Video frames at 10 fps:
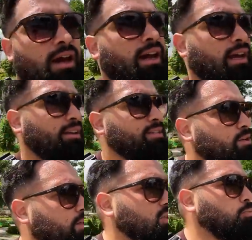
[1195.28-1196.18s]
and let's
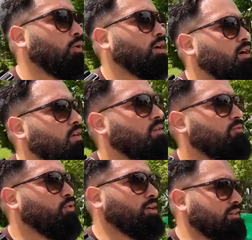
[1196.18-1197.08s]
go explore
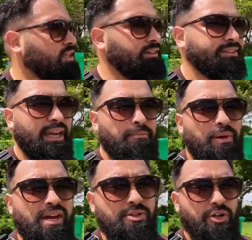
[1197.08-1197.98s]
Fort San
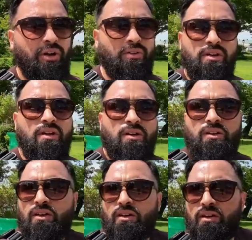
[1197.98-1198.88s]
Pedro.
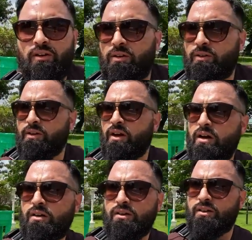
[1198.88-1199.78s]

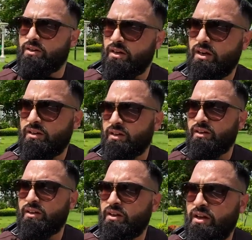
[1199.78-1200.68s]
Oh, you know,
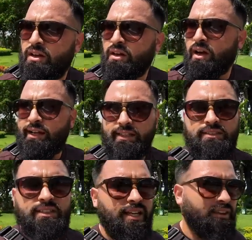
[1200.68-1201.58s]
I
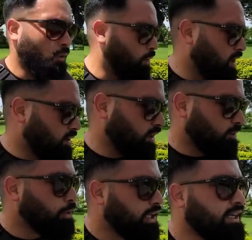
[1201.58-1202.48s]
did say that the walk
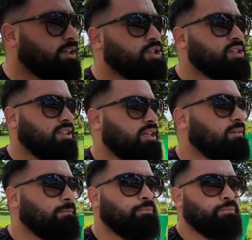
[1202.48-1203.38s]
looked pretty interesting